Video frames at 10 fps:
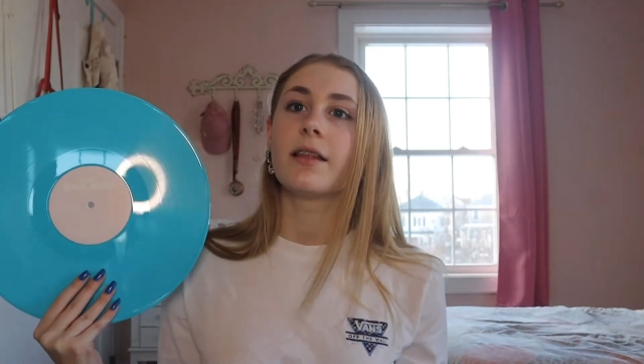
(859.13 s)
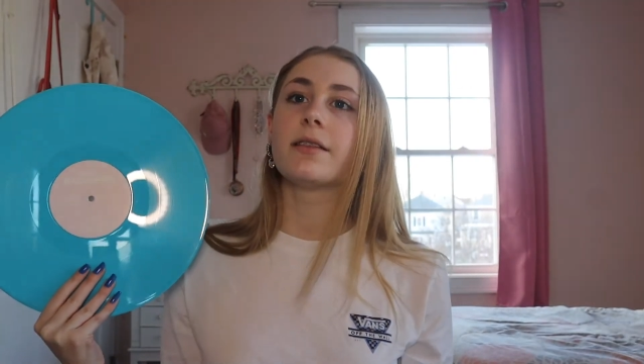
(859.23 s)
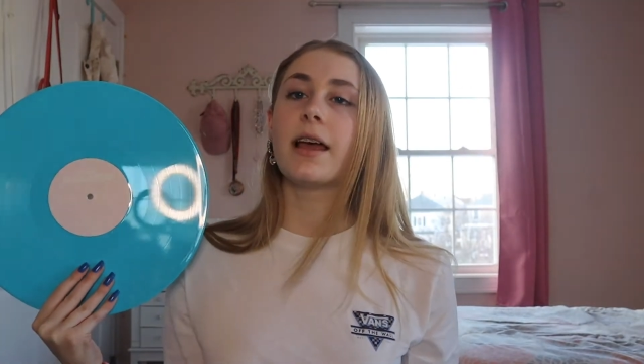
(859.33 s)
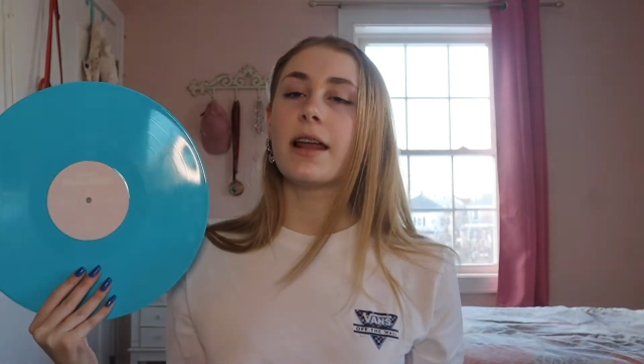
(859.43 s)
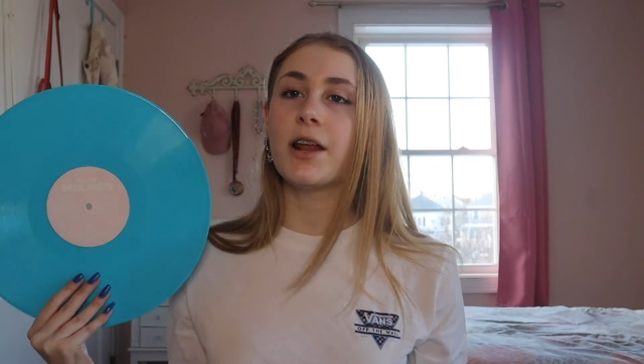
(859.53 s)

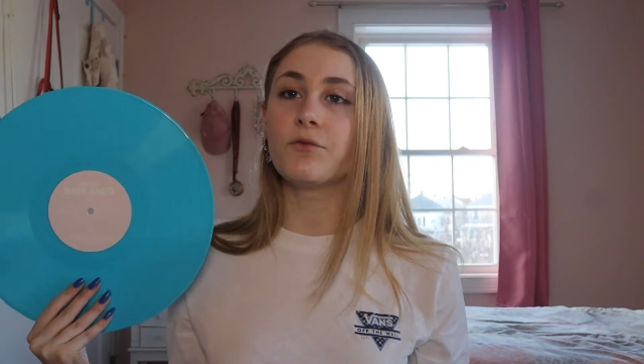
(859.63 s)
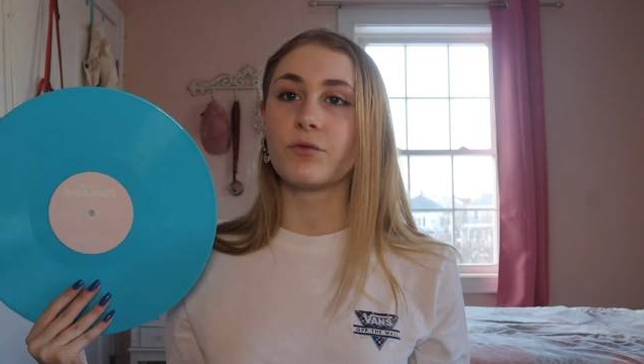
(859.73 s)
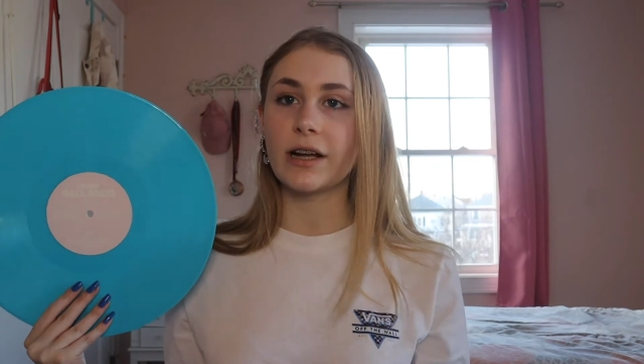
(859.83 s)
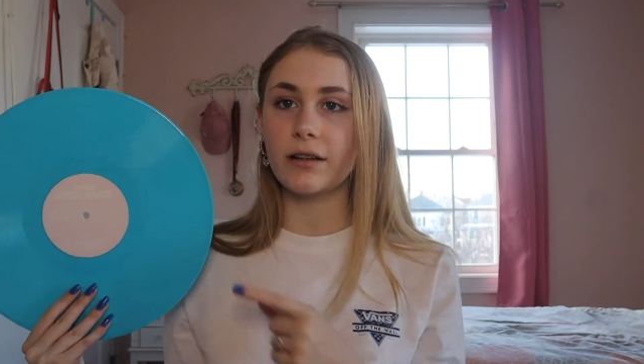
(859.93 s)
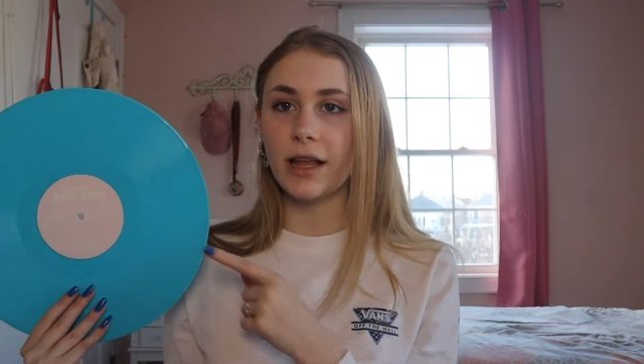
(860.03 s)
that in
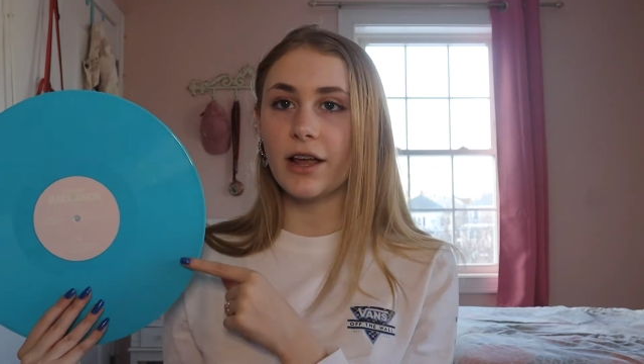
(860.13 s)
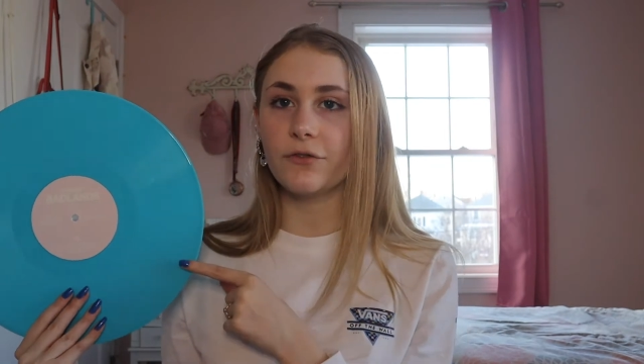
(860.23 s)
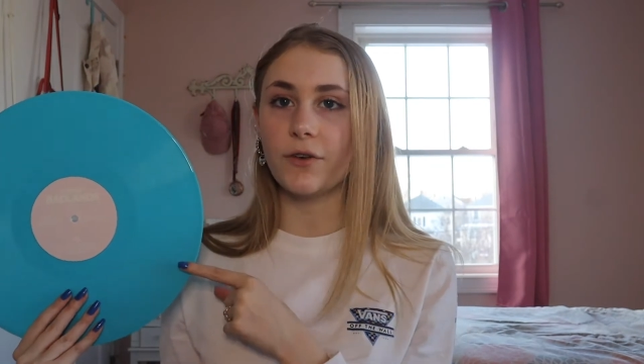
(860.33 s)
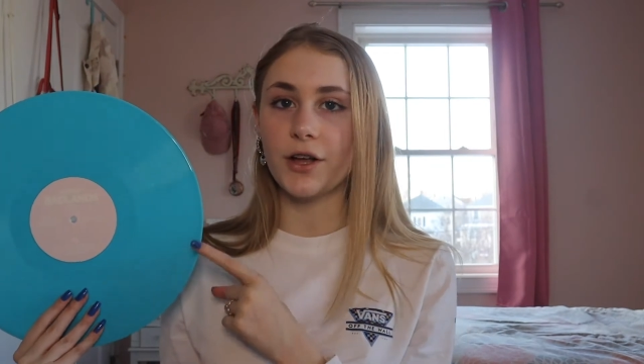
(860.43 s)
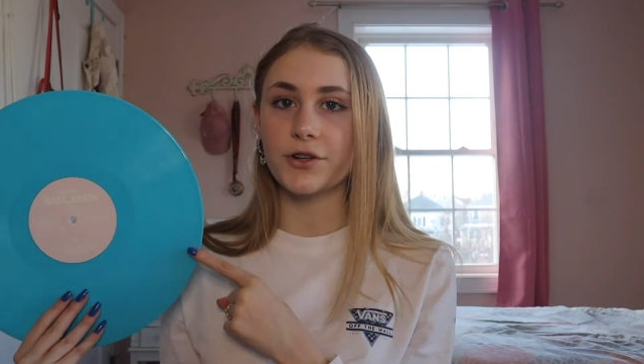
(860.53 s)
real
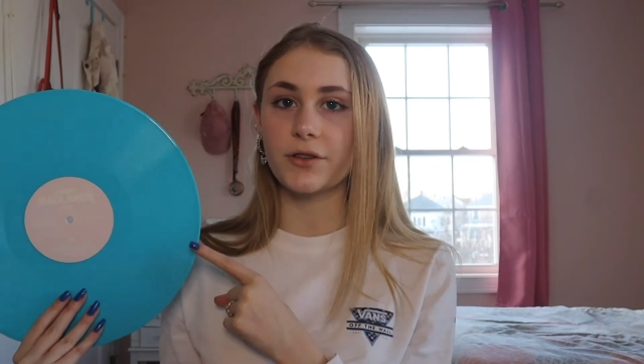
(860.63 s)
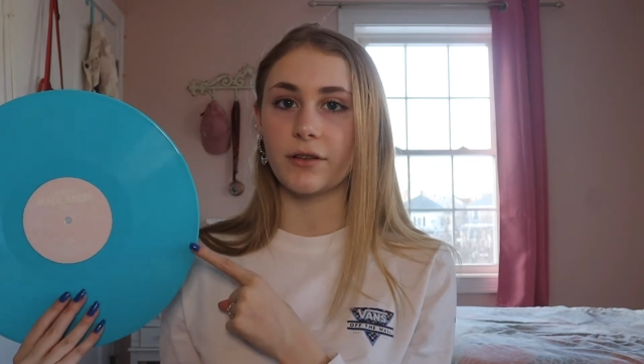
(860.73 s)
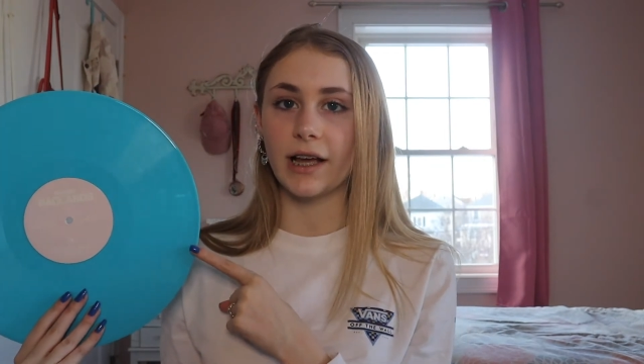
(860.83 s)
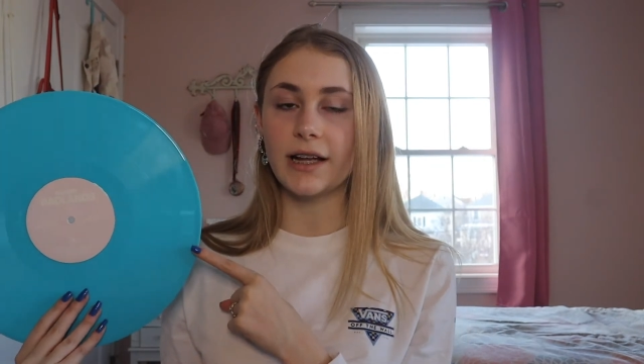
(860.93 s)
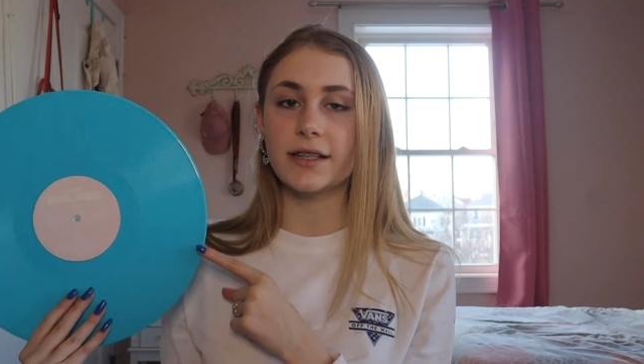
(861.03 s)
life, under the
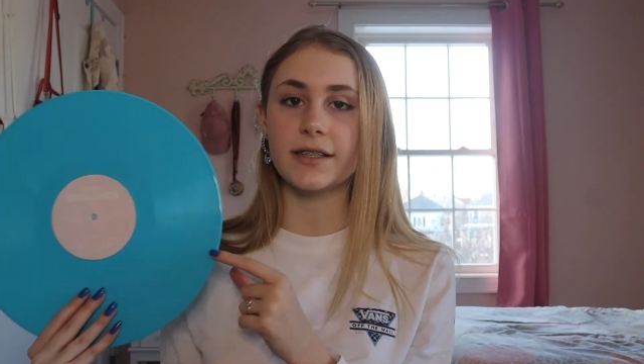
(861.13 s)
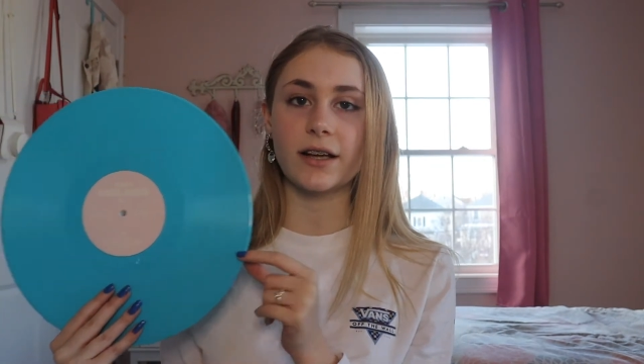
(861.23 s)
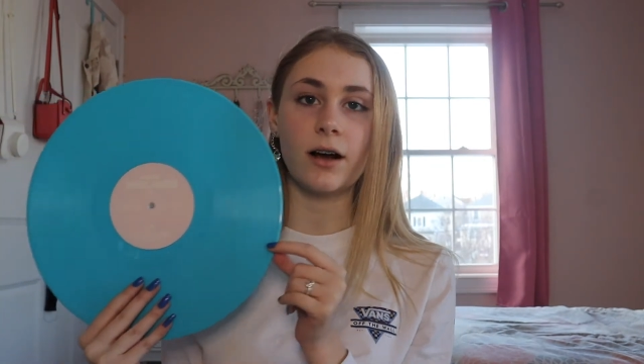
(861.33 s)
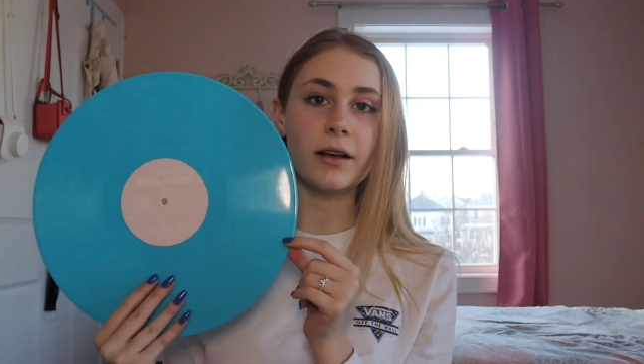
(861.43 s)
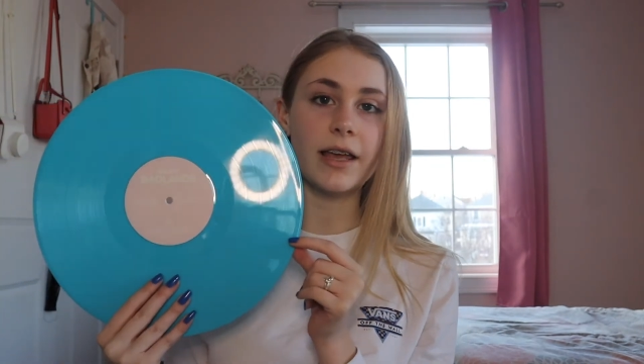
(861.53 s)
lights,
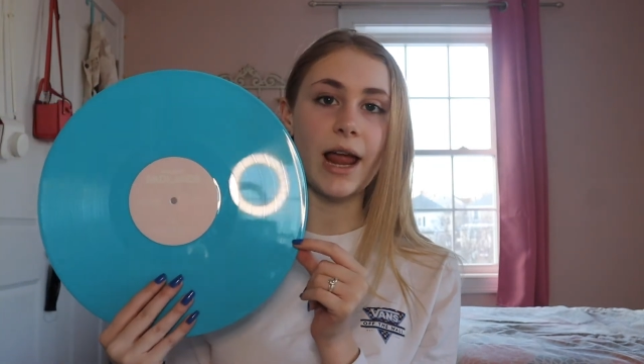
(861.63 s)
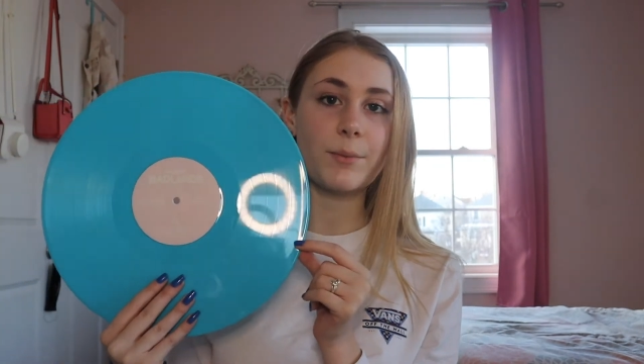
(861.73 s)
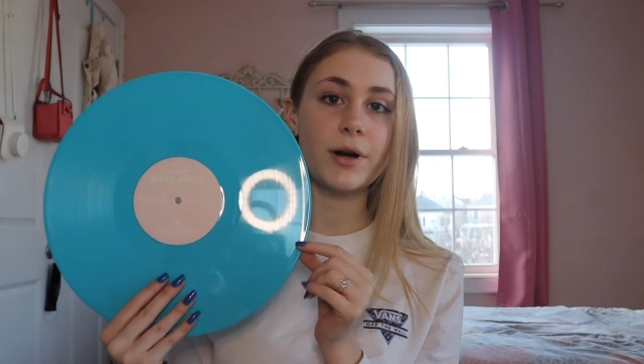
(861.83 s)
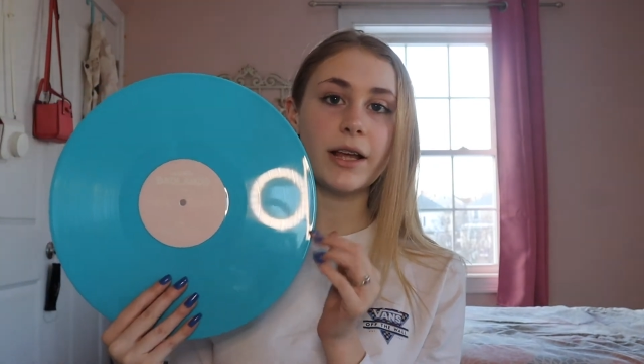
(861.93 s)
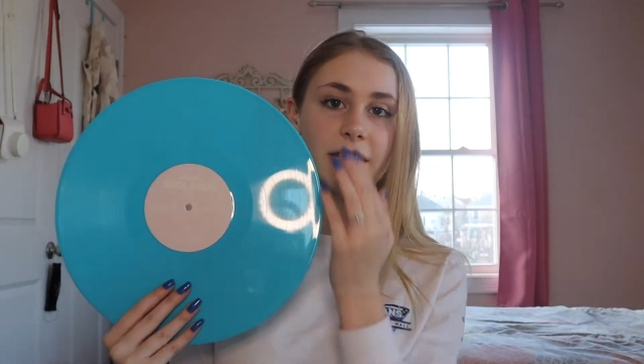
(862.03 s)
like on camera,